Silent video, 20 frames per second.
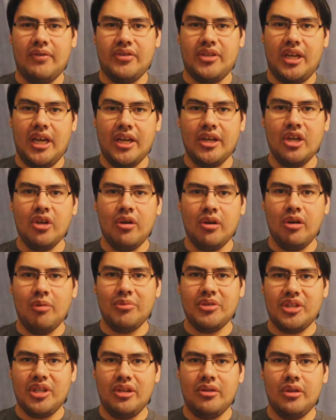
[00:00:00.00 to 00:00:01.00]
He's like, I know, I'm
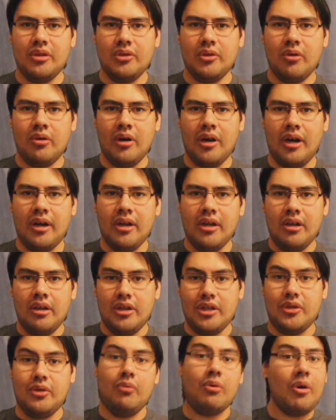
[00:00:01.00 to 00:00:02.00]
just getting the door. And
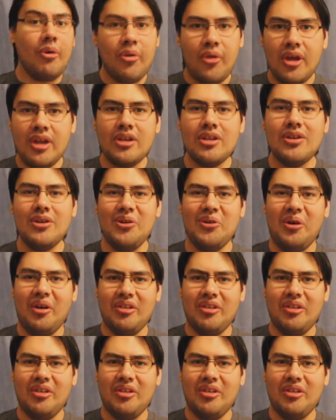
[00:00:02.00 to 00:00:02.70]
I was like, well, thank you.